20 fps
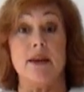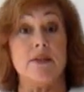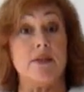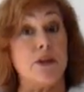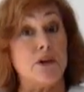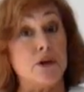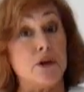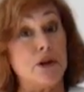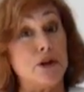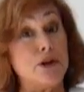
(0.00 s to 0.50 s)

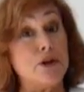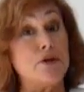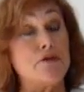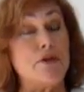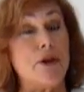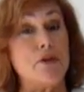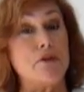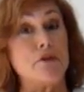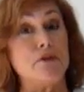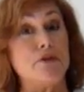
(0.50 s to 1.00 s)
They're going to look
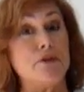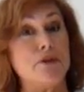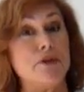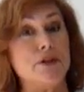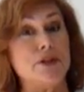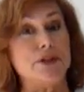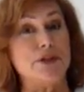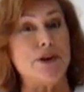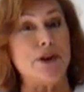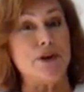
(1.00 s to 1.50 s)
rather
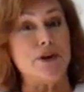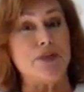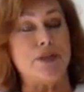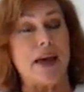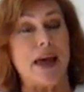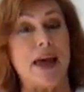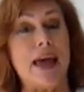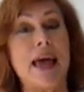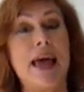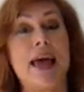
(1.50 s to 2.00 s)
foolish, aren't
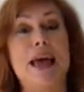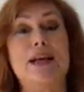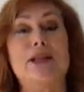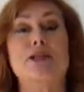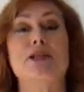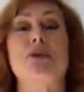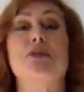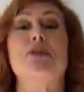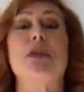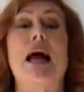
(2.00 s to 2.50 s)
they?
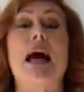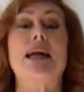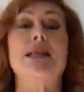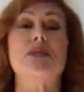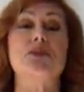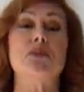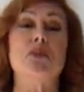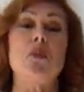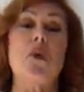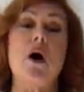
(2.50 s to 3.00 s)
So
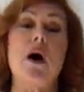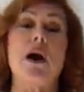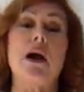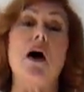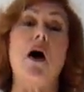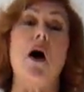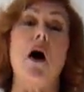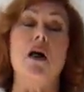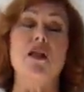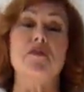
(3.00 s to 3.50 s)
that's
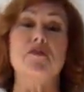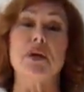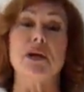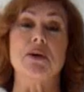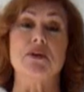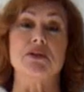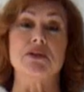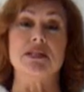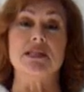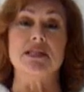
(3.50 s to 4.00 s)
why all of my
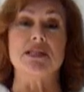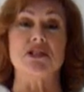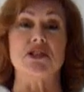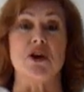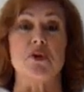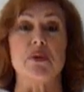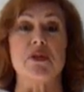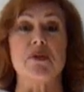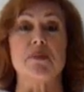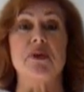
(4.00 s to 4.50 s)
courses
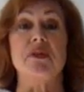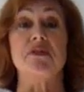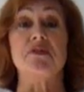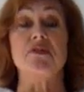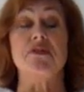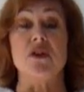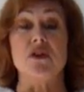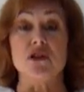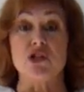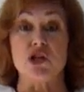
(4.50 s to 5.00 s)
start with a bit of
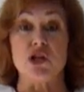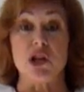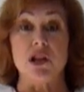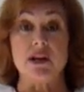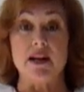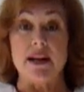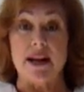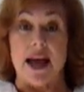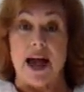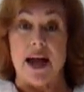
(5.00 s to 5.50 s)
functional
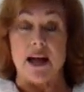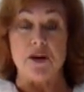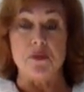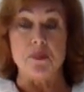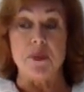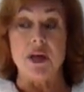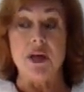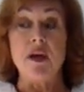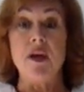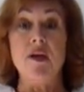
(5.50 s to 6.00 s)

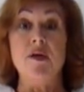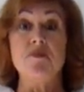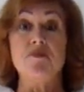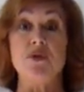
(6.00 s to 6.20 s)
anatomy.